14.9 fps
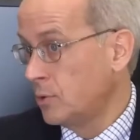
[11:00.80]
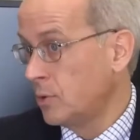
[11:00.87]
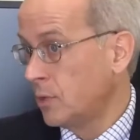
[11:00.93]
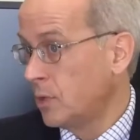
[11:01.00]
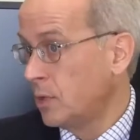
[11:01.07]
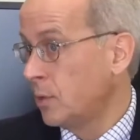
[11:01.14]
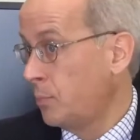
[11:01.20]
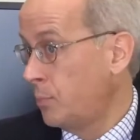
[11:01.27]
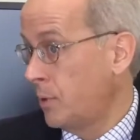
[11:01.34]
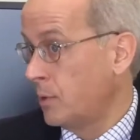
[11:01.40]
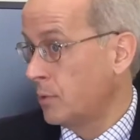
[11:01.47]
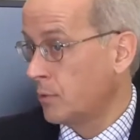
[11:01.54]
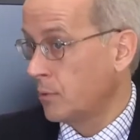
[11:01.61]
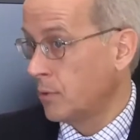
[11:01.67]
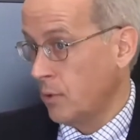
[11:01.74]
usually
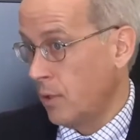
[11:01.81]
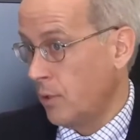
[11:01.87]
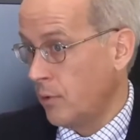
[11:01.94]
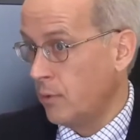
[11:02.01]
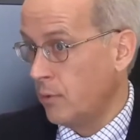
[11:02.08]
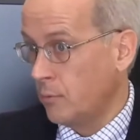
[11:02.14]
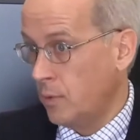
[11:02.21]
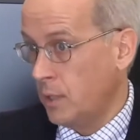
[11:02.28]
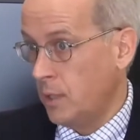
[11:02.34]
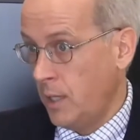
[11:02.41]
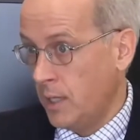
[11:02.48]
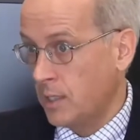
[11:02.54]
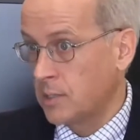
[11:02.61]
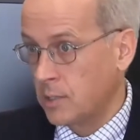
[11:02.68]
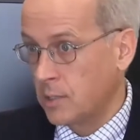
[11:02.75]
clopidogrel, although we
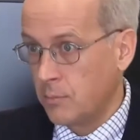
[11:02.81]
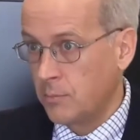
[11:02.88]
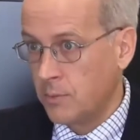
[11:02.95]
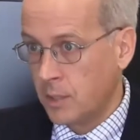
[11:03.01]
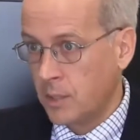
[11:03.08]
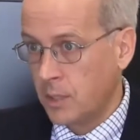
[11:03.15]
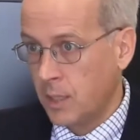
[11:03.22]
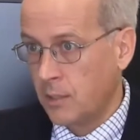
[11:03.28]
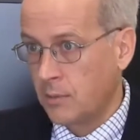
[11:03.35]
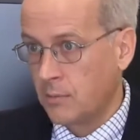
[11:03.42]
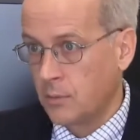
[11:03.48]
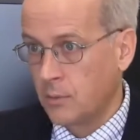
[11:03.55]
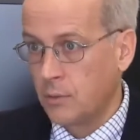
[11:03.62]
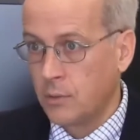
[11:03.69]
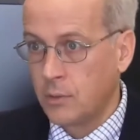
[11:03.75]
had some
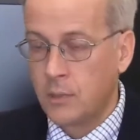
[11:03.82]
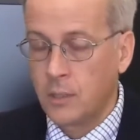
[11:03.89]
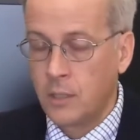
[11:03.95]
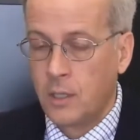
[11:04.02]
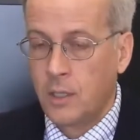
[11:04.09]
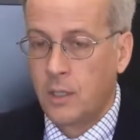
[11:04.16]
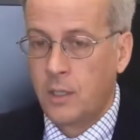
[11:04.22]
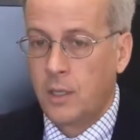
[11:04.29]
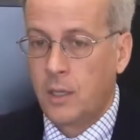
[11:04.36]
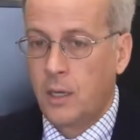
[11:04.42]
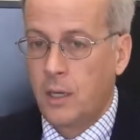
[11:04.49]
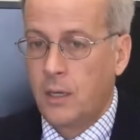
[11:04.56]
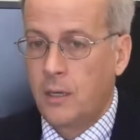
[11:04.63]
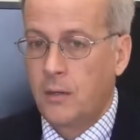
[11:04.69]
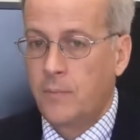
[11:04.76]
ticagrelor,
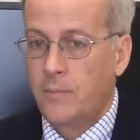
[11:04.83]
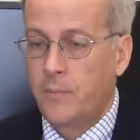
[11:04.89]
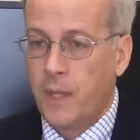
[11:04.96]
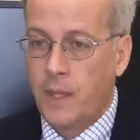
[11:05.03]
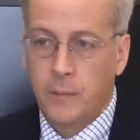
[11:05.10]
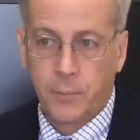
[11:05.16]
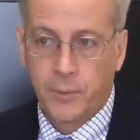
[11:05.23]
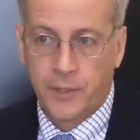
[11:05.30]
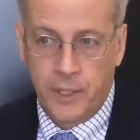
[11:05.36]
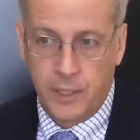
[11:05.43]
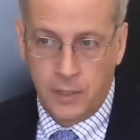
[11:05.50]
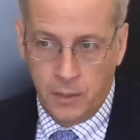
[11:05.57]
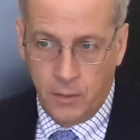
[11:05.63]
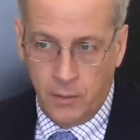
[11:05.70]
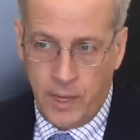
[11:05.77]
but
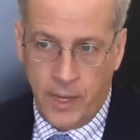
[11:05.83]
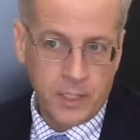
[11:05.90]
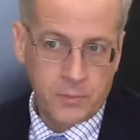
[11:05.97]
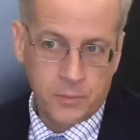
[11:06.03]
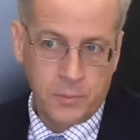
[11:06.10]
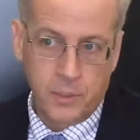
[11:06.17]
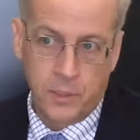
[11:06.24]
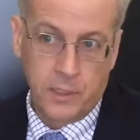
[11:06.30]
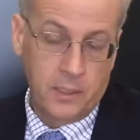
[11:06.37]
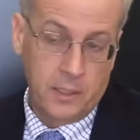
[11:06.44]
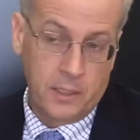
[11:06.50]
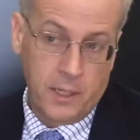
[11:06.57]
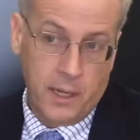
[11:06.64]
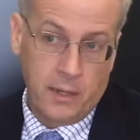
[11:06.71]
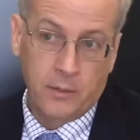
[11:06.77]
then no aspirin,
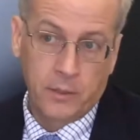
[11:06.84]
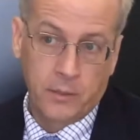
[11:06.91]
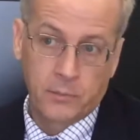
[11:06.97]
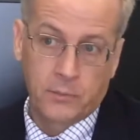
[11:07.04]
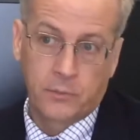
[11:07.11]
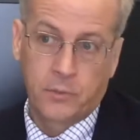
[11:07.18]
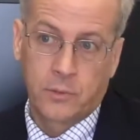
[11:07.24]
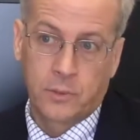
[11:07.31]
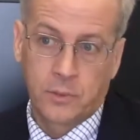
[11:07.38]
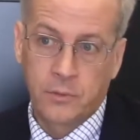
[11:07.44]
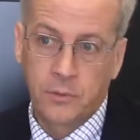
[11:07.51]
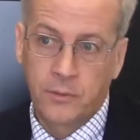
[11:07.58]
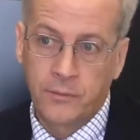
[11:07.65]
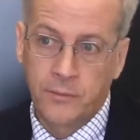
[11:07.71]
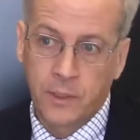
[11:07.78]
and the outcomes were really
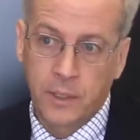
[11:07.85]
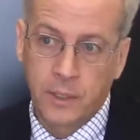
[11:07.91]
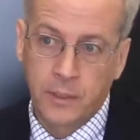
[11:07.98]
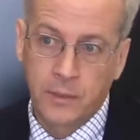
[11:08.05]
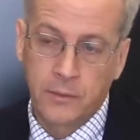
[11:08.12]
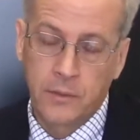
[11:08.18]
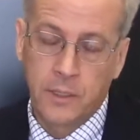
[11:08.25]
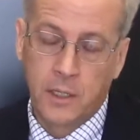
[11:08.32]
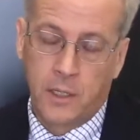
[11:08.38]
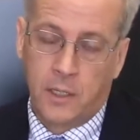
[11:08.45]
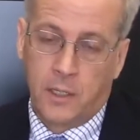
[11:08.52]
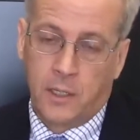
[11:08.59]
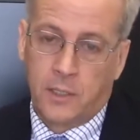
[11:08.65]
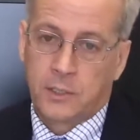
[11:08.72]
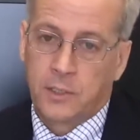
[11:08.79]
terrific. And
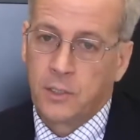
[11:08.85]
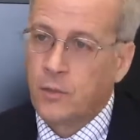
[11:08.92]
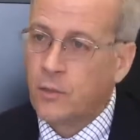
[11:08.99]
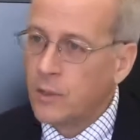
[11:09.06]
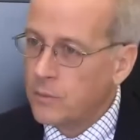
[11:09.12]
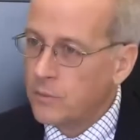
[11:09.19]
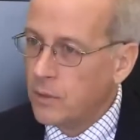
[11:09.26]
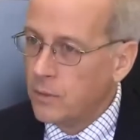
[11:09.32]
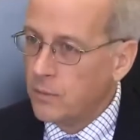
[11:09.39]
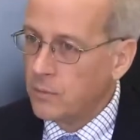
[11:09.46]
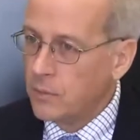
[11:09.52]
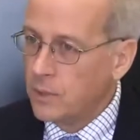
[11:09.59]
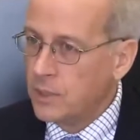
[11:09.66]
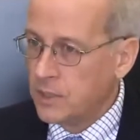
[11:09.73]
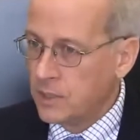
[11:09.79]
so a
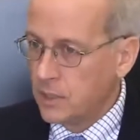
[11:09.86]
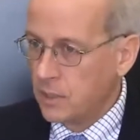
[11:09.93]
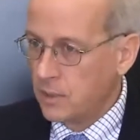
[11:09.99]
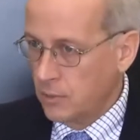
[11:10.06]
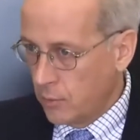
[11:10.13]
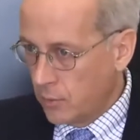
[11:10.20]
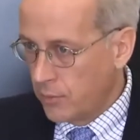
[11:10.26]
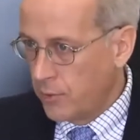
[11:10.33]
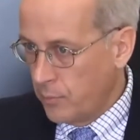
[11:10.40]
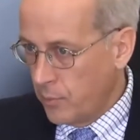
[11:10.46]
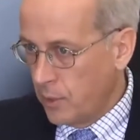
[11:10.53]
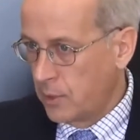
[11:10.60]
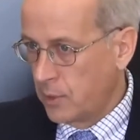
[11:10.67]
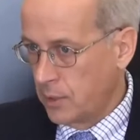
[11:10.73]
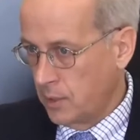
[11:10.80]
recent North
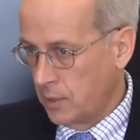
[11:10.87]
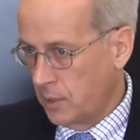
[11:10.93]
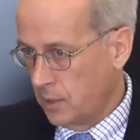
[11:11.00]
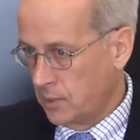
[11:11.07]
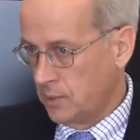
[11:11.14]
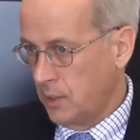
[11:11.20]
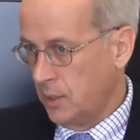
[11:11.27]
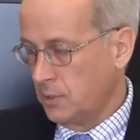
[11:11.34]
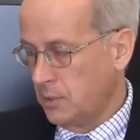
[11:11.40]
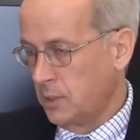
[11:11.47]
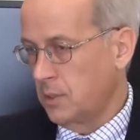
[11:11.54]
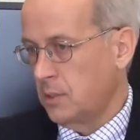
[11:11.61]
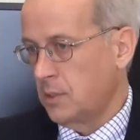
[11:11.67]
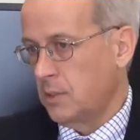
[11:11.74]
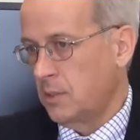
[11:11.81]
American
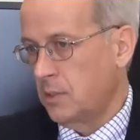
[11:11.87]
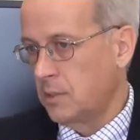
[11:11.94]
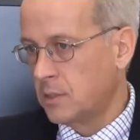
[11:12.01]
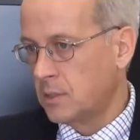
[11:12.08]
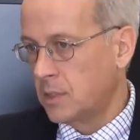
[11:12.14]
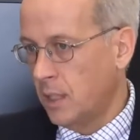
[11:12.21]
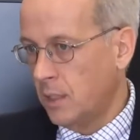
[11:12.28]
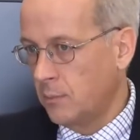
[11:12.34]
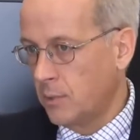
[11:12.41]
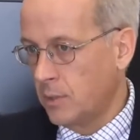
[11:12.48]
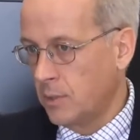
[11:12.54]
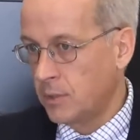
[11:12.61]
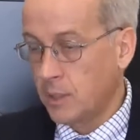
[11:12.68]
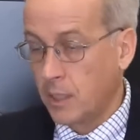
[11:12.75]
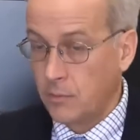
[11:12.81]
consensus
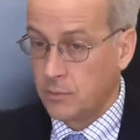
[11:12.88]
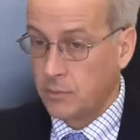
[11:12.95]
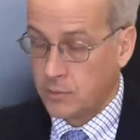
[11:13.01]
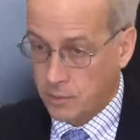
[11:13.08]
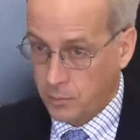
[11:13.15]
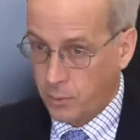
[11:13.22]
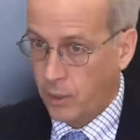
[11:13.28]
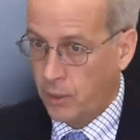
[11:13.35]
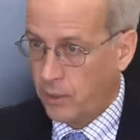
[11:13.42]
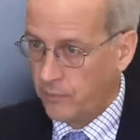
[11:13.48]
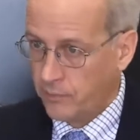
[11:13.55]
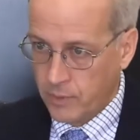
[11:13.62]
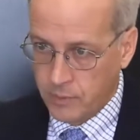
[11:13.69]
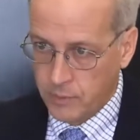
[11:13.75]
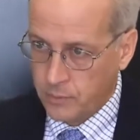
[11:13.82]
statement, I was a part
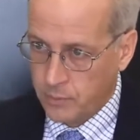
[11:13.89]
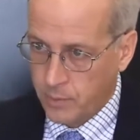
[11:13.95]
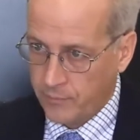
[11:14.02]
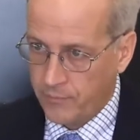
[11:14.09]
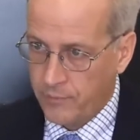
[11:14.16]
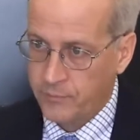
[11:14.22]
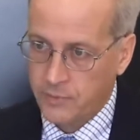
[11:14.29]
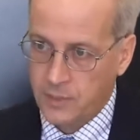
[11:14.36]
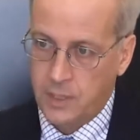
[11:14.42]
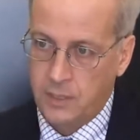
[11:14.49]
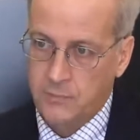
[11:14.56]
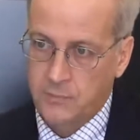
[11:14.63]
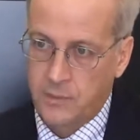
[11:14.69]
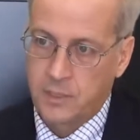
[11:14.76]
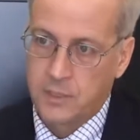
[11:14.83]
of it, about
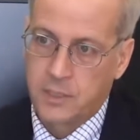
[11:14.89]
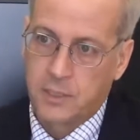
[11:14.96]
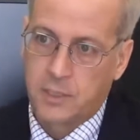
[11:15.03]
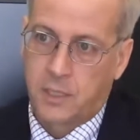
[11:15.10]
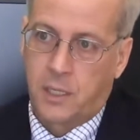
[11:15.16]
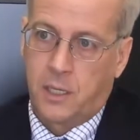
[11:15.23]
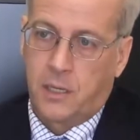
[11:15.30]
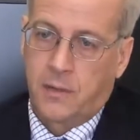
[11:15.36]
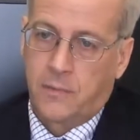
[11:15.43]
15 of us,